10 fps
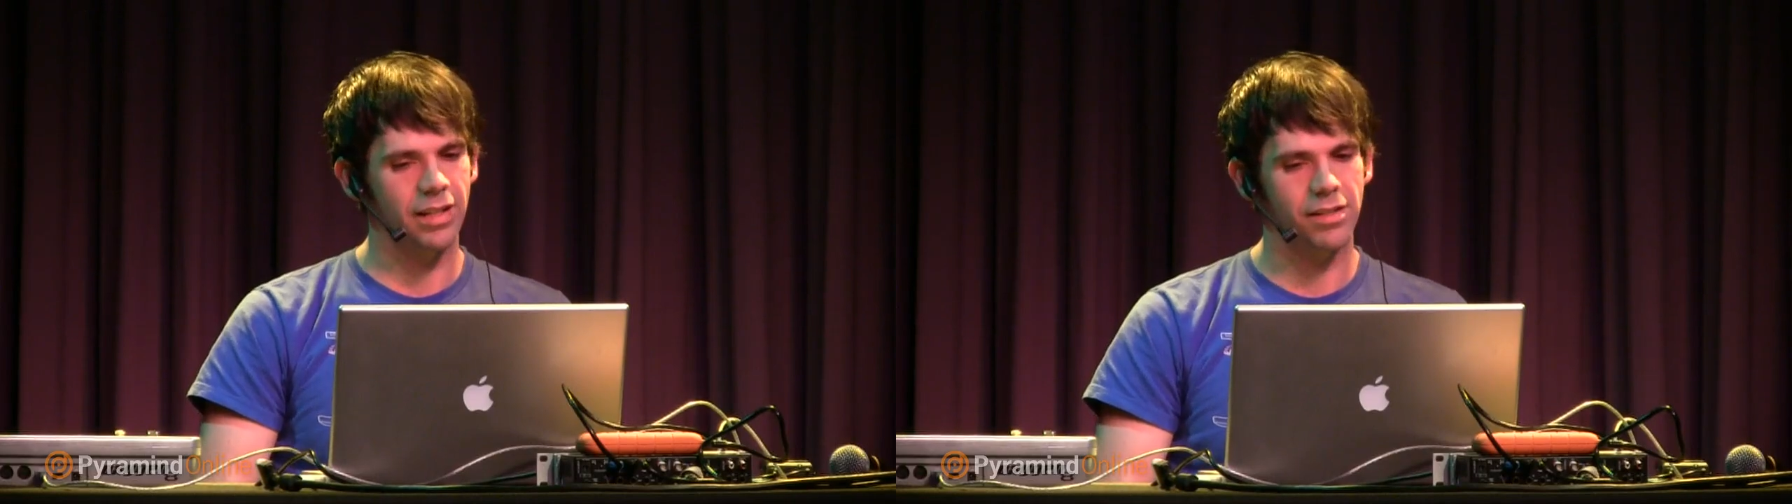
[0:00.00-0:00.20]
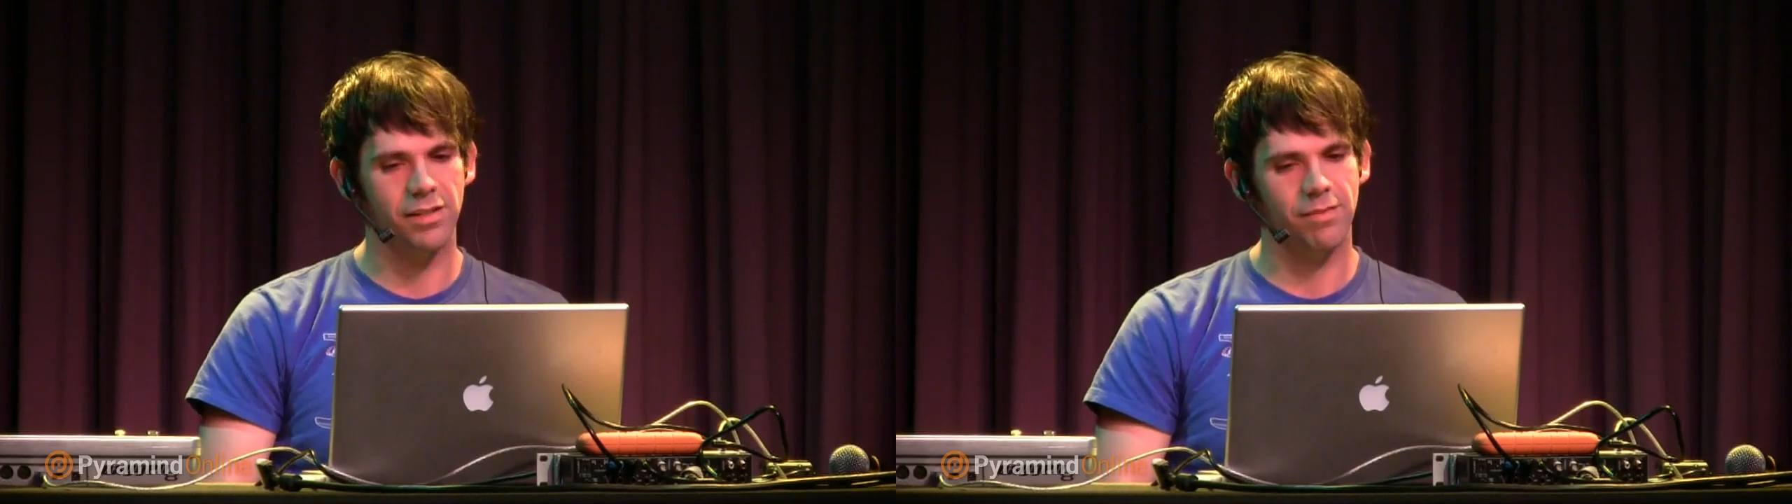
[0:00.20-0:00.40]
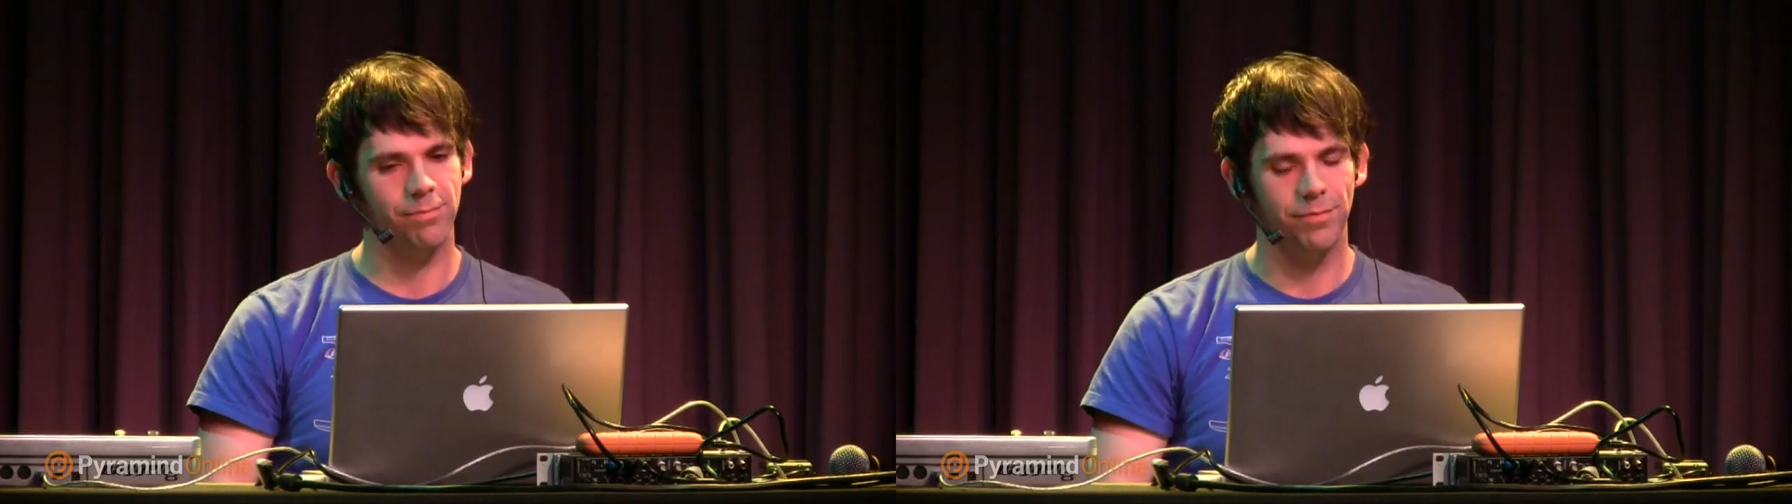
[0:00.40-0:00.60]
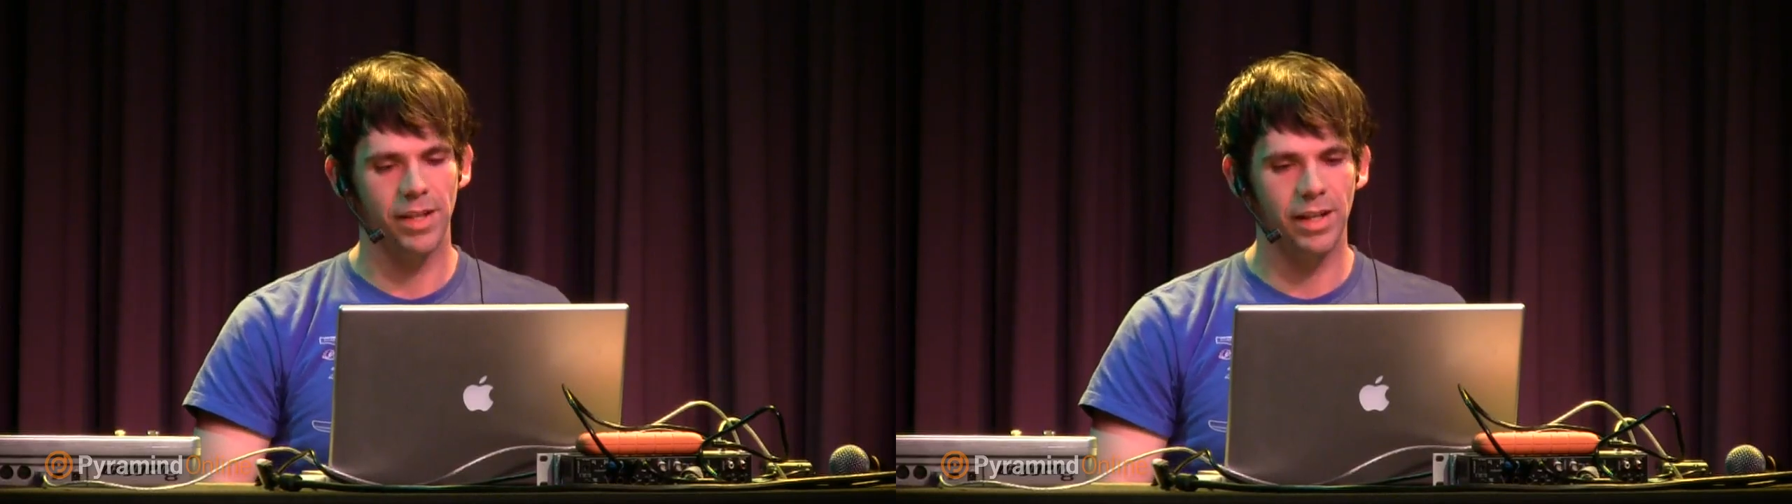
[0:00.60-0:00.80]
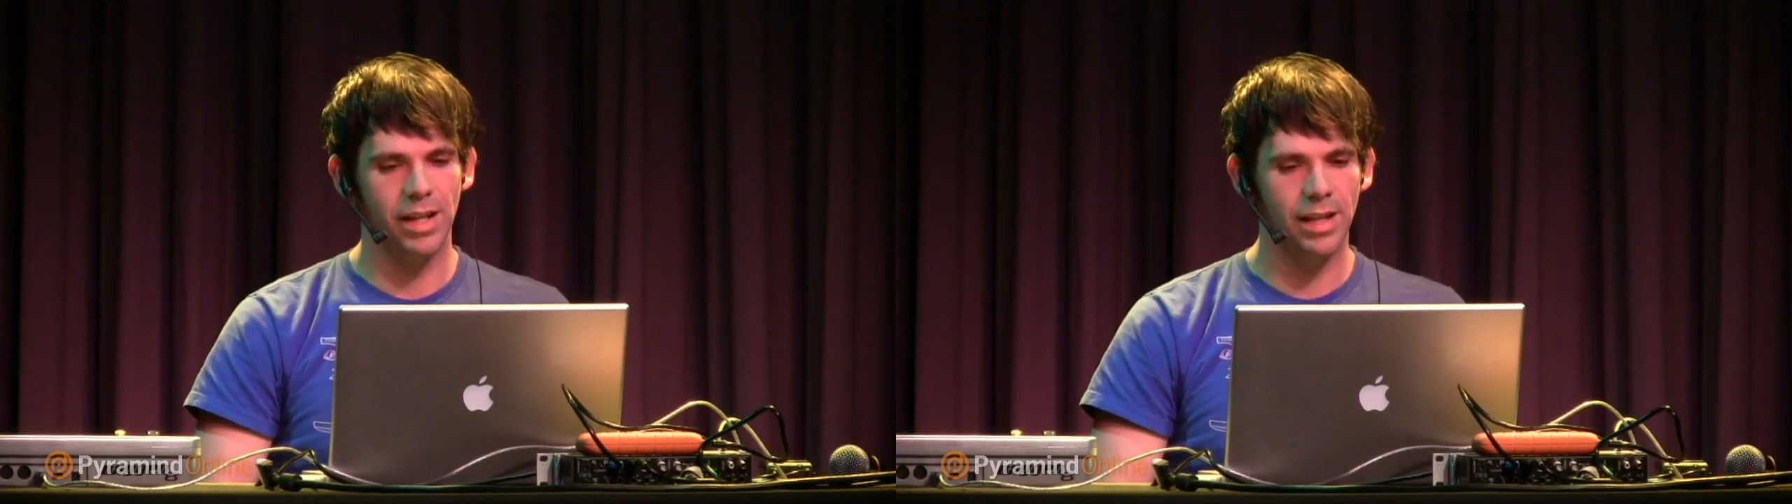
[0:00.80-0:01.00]

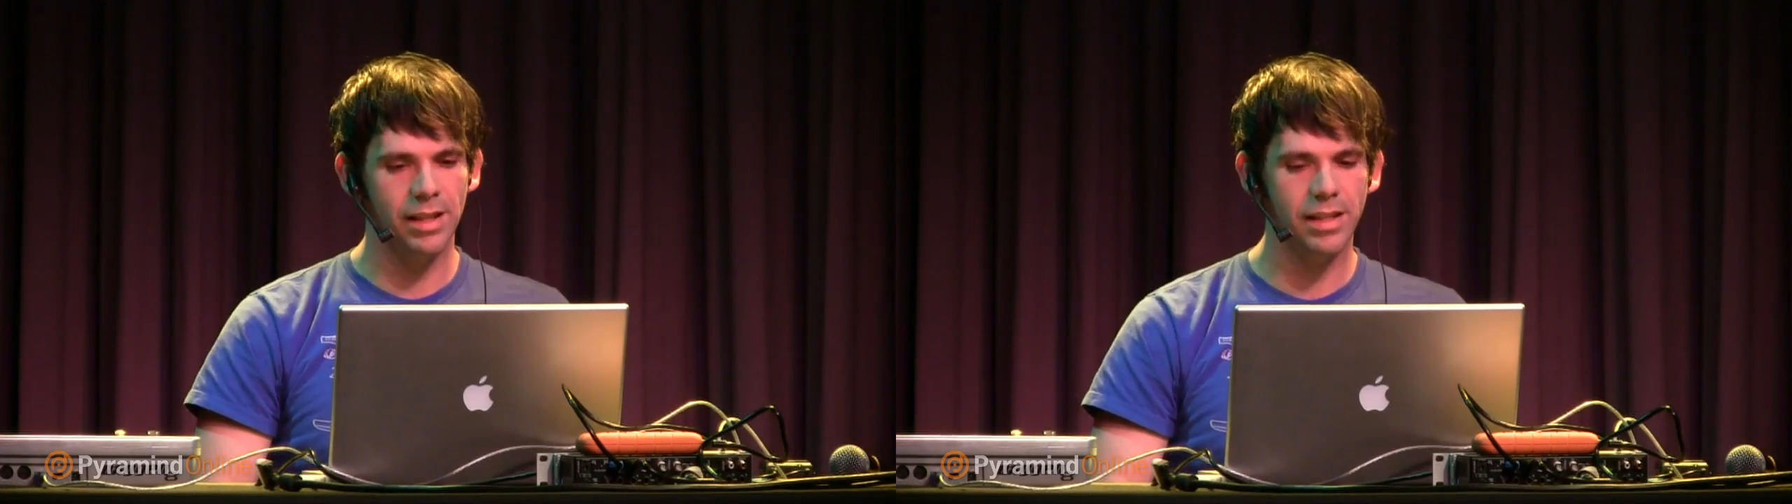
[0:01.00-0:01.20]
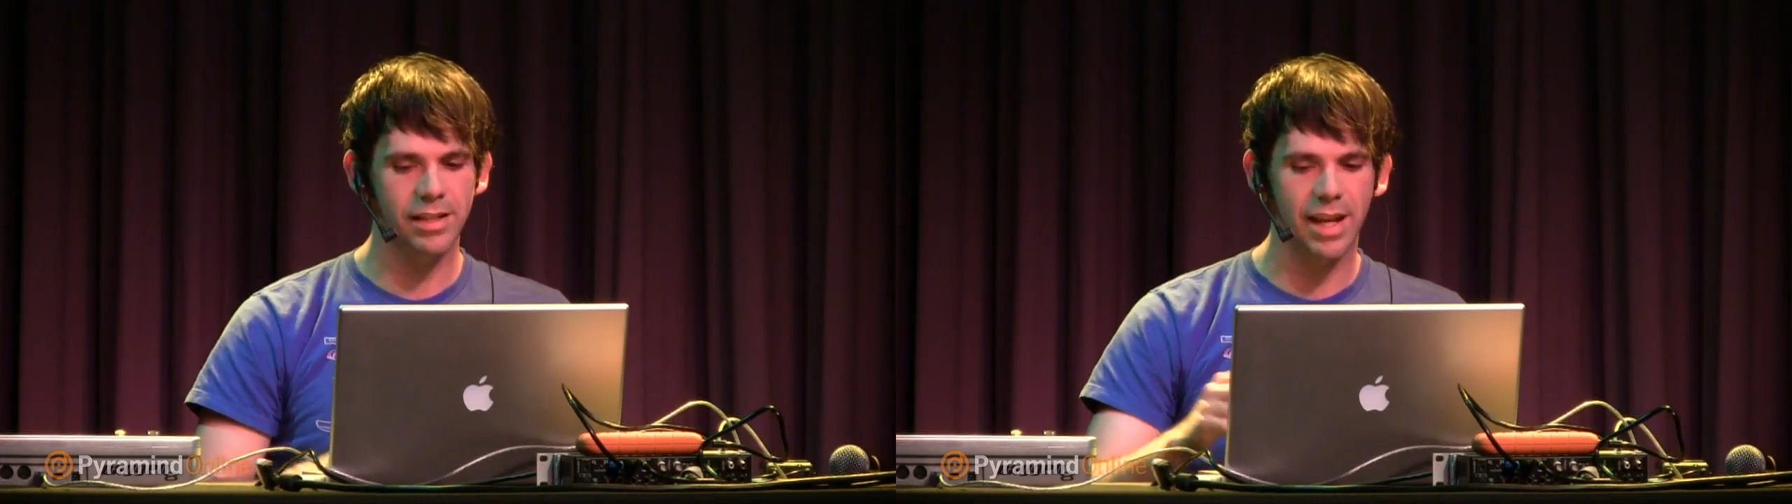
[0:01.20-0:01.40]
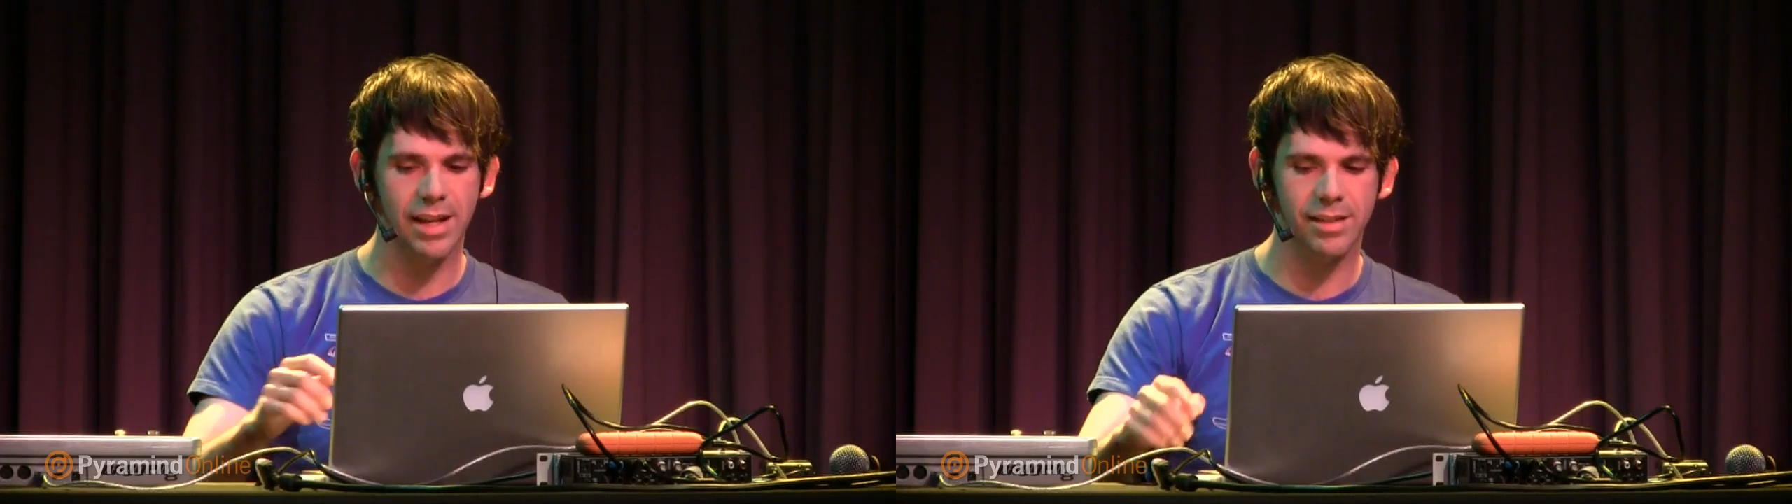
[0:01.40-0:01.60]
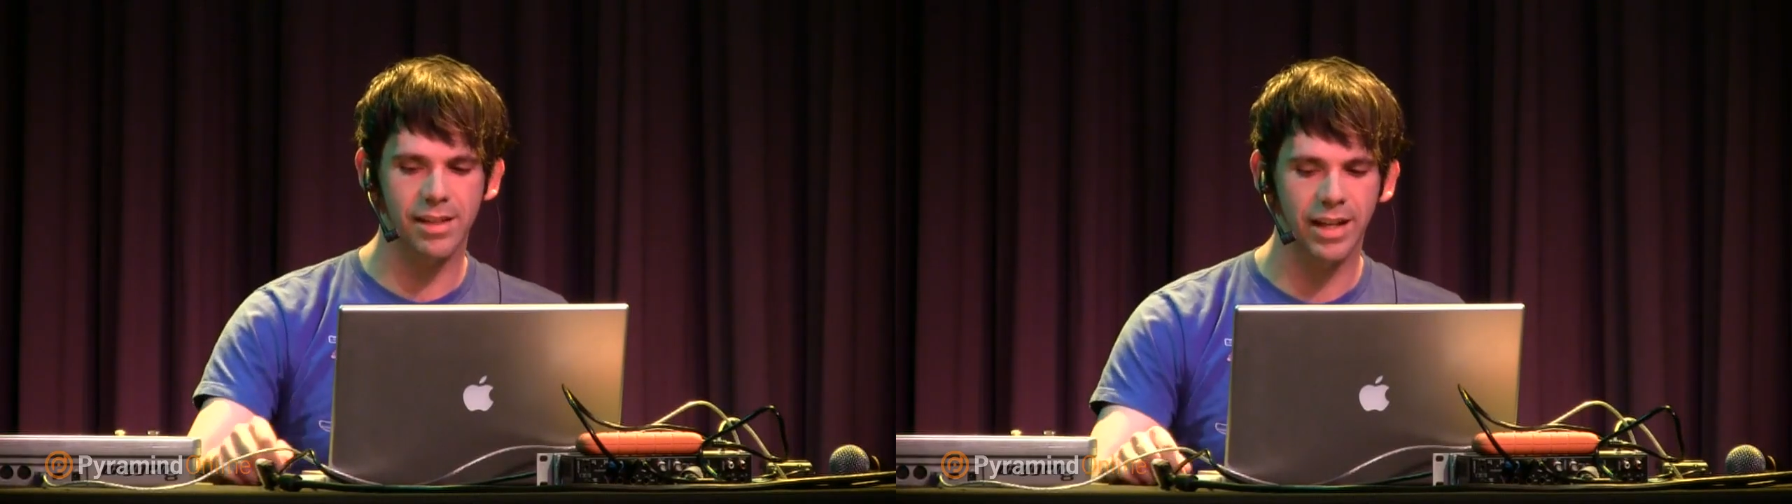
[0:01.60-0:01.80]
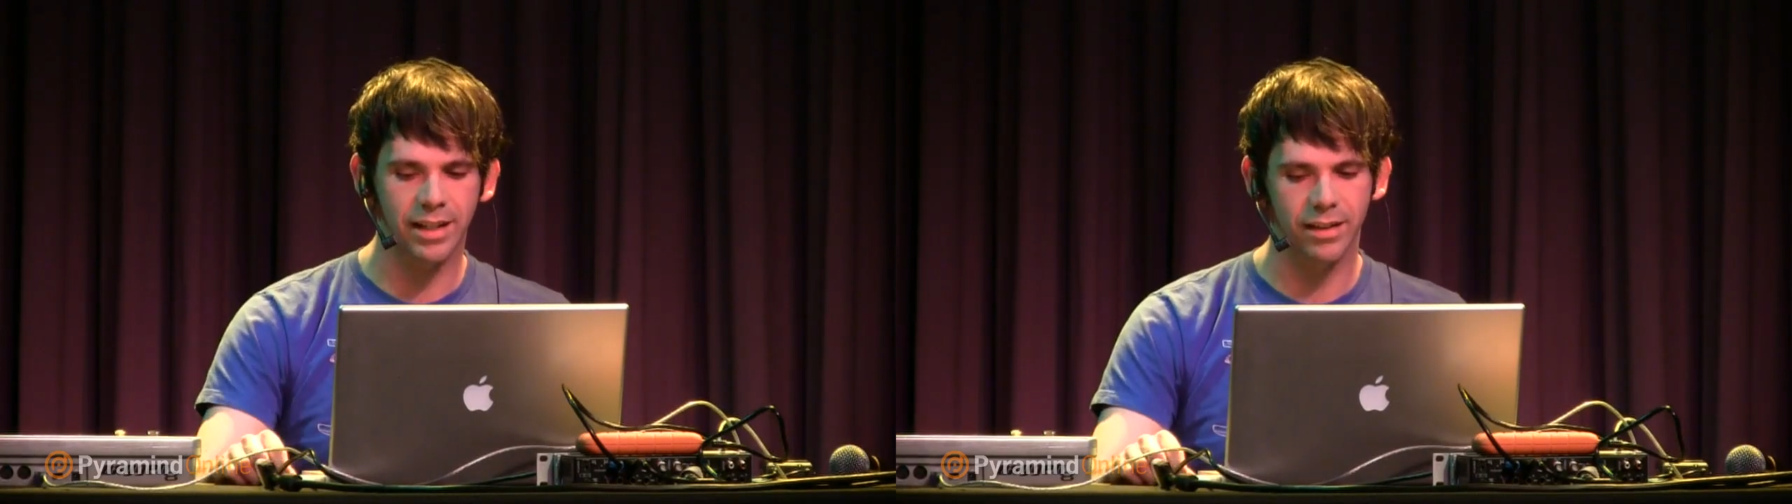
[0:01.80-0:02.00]
and in this case,
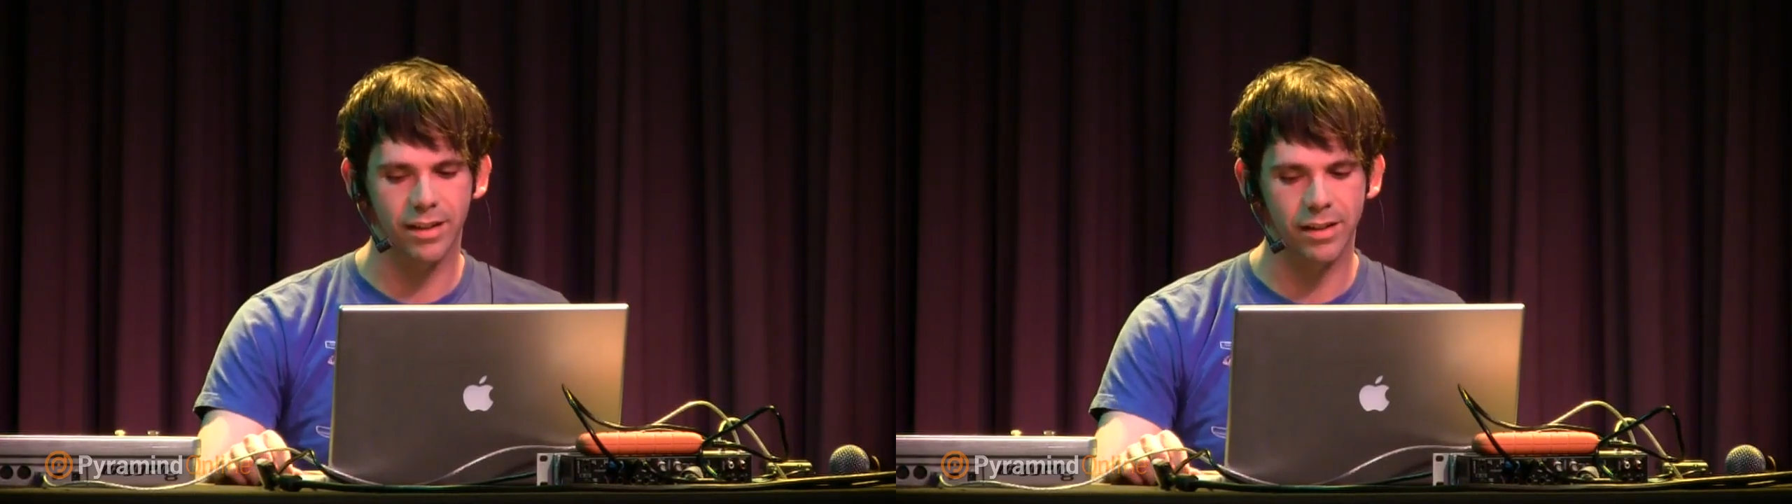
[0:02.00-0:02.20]
like